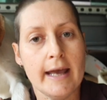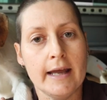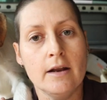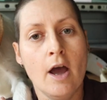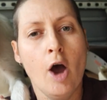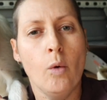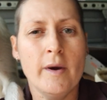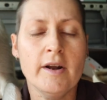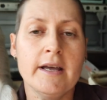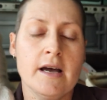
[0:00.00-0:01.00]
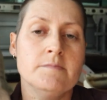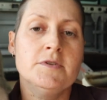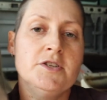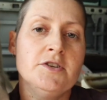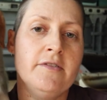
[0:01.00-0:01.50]
and when I come
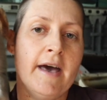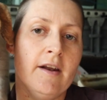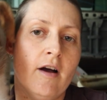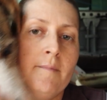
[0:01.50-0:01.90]
to do that,